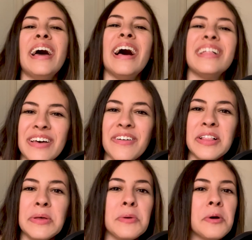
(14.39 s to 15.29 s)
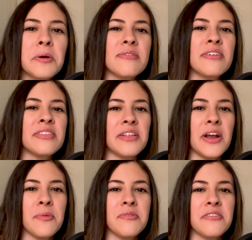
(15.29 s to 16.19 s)
Hello, and welcome to
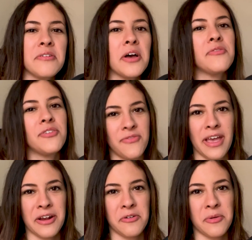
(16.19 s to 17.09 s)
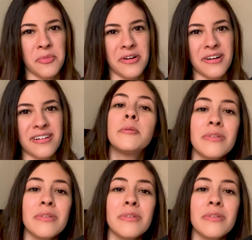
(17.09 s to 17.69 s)
another episode of the Fangirl Report.